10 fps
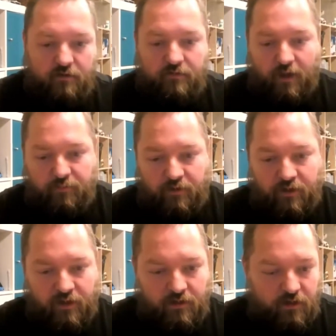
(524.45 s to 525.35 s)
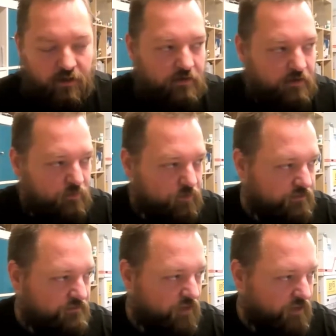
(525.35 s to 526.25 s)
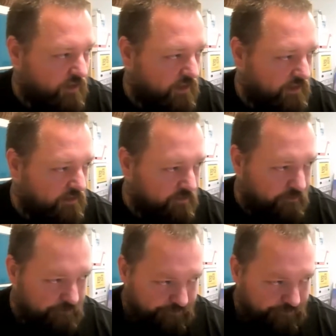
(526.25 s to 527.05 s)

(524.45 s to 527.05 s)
Typed it in, and it was very clear